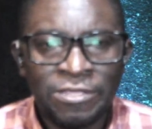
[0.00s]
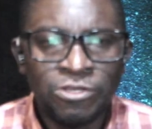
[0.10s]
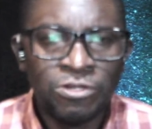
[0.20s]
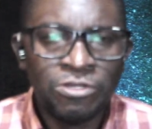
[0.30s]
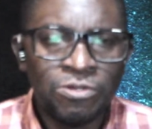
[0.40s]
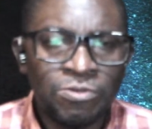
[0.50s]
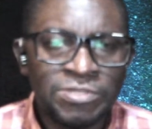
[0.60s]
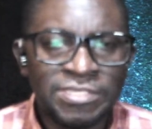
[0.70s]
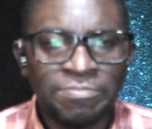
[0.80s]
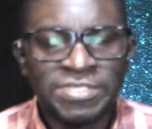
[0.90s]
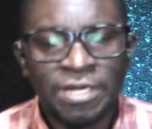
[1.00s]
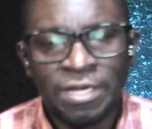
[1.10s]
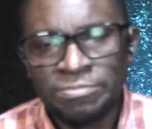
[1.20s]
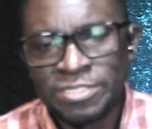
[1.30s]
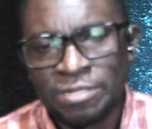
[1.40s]
you know,
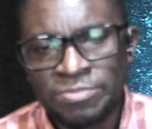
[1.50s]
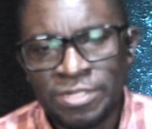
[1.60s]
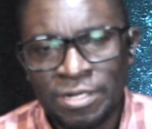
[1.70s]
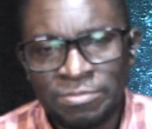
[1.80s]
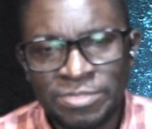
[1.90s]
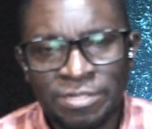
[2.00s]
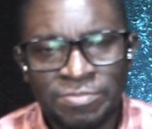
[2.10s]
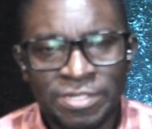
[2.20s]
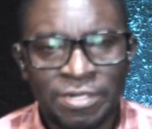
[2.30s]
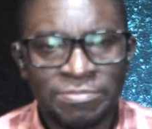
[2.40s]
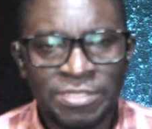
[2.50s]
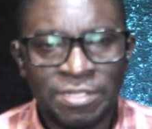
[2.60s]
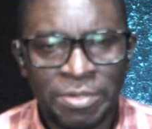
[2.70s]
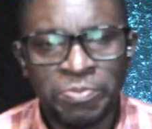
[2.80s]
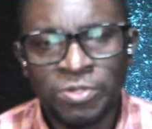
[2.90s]
sometimes,
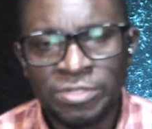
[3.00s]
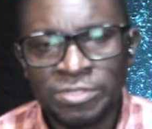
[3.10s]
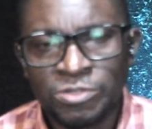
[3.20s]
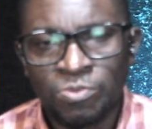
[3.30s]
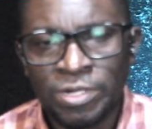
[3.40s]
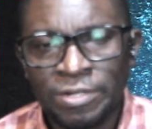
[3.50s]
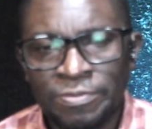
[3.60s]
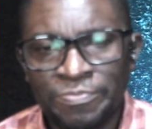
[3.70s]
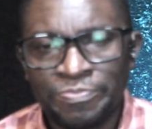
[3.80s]
let me put it this way.